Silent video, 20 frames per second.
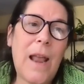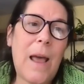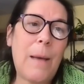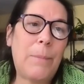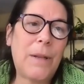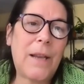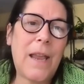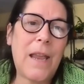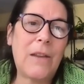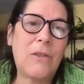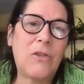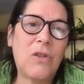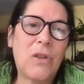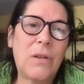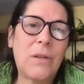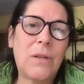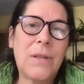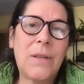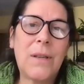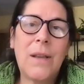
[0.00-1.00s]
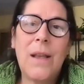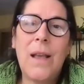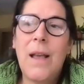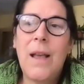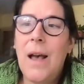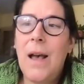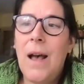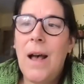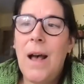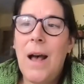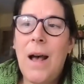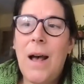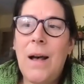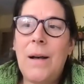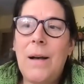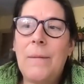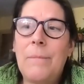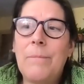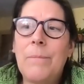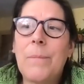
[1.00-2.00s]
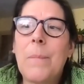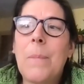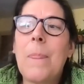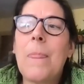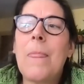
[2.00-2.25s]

applications. Um,